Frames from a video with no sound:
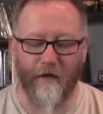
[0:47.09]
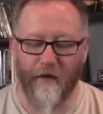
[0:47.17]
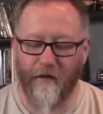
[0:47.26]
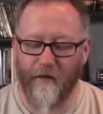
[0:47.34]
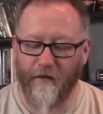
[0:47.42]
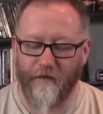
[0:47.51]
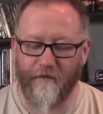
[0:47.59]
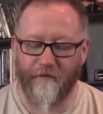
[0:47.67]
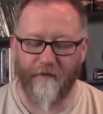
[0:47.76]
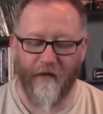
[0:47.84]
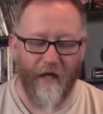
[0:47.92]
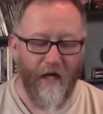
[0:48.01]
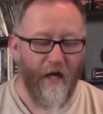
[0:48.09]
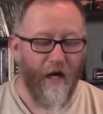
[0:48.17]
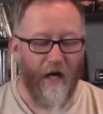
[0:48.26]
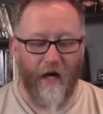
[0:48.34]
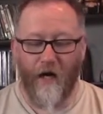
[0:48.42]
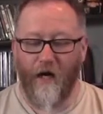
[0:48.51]
It is
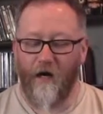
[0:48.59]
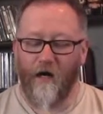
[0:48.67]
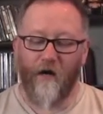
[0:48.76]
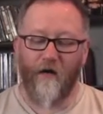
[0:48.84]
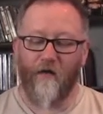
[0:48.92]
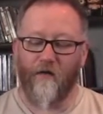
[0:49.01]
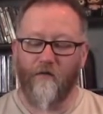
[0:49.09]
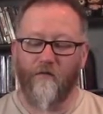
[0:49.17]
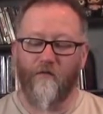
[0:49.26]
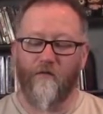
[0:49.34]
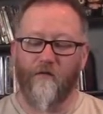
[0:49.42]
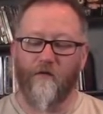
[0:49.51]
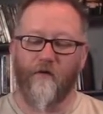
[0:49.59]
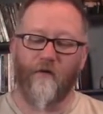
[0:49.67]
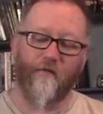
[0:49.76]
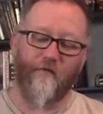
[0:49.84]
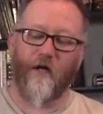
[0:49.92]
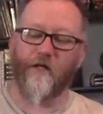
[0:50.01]
uh,
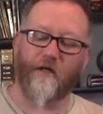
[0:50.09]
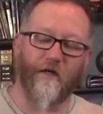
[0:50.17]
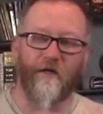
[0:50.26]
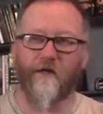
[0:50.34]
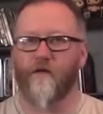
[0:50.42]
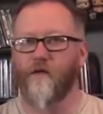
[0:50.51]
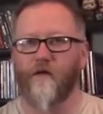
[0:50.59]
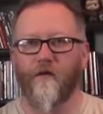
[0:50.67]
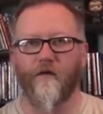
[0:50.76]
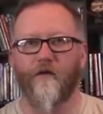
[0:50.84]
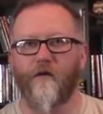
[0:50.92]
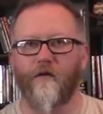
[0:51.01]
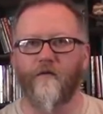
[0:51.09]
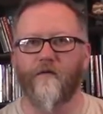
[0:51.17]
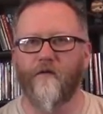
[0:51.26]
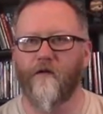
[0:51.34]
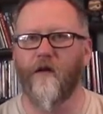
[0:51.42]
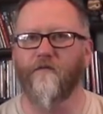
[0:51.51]
uh, vodka and, uh, and
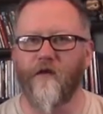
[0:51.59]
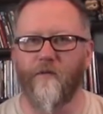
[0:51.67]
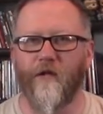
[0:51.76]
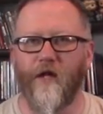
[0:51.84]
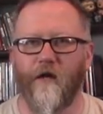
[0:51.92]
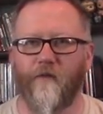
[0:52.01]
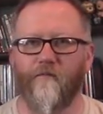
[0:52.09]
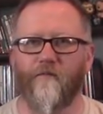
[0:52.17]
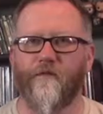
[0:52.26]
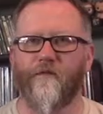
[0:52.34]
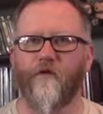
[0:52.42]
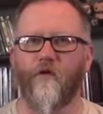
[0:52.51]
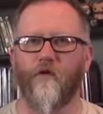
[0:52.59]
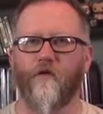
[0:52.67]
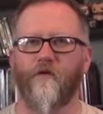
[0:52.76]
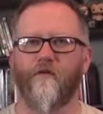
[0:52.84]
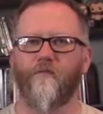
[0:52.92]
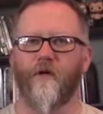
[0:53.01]
kind of lemon lime
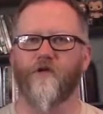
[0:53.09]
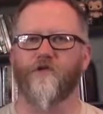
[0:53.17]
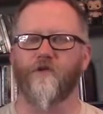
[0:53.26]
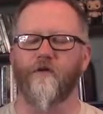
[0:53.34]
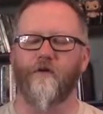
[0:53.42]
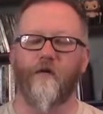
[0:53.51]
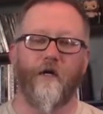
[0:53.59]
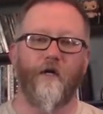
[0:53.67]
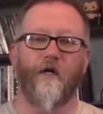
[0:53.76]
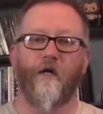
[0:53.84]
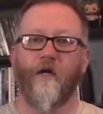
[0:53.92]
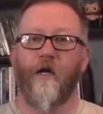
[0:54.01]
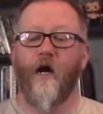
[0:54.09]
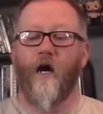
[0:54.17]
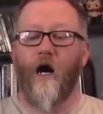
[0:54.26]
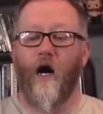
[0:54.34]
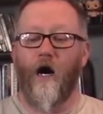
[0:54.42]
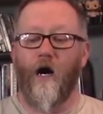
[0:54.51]
soda mixture.
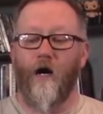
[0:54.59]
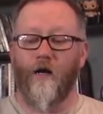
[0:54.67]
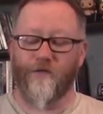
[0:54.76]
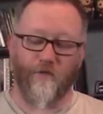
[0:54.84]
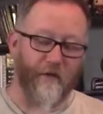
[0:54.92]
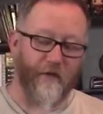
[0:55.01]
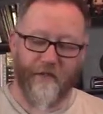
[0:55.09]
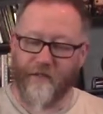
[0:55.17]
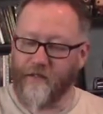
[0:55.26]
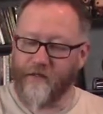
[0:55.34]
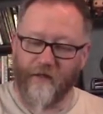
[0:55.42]
Uh, and it's really easy.